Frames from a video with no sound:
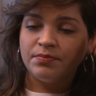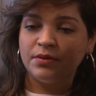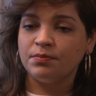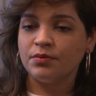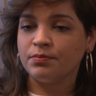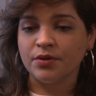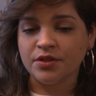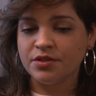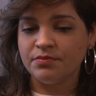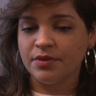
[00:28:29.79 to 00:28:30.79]
people
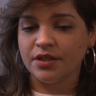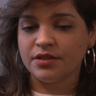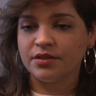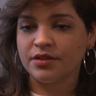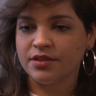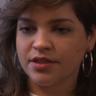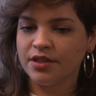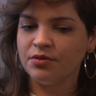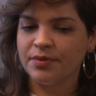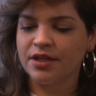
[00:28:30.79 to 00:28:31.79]
pushed me to
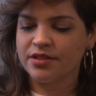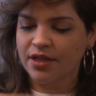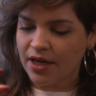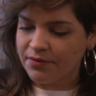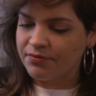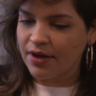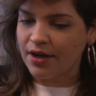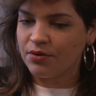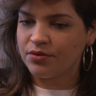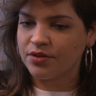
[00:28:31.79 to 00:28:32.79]
continue because I
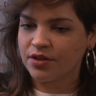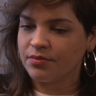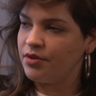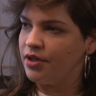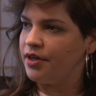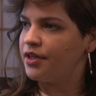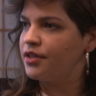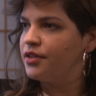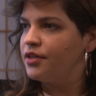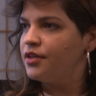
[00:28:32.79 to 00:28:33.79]
found a community.
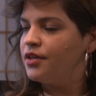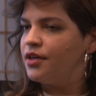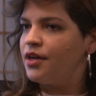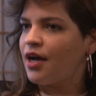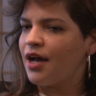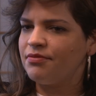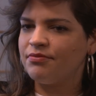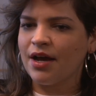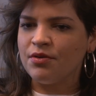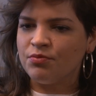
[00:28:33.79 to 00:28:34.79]
Mm-hmm.
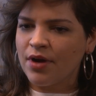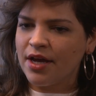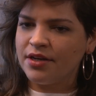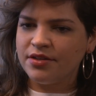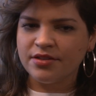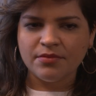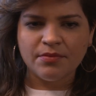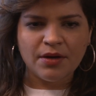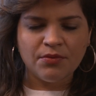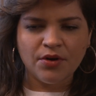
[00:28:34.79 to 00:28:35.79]
I read some of
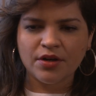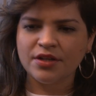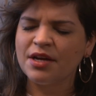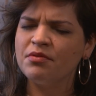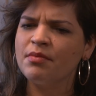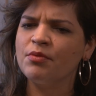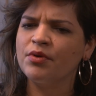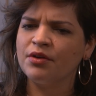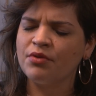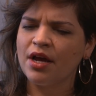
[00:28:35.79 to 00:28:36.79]
my work, because I remember
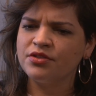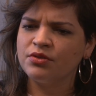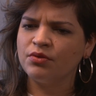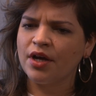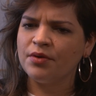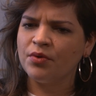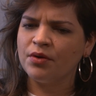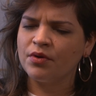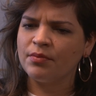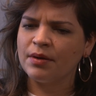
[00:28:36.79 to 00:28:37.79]
when in grad school I read
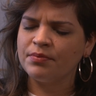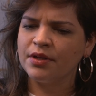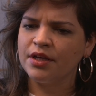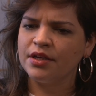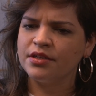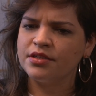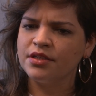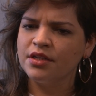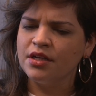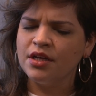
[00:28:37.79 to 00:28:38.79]
one of my plays,
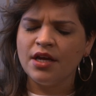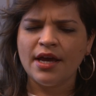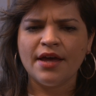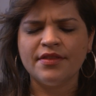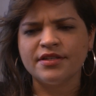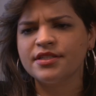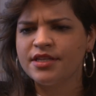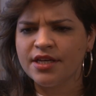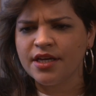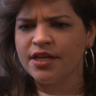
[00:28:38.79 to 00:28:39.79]
and this
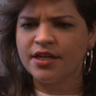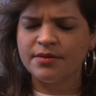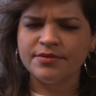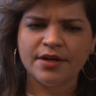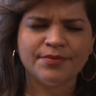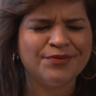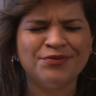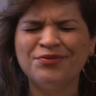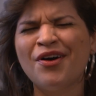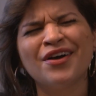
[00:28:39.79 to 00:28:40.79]
kid comes up,
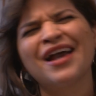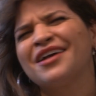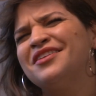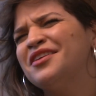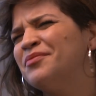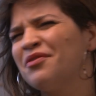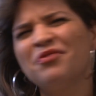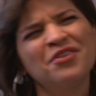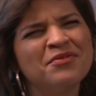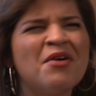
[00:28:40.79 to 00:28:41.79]
fuck academia.
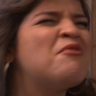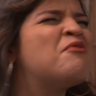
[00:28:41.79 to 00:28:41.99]
First of all,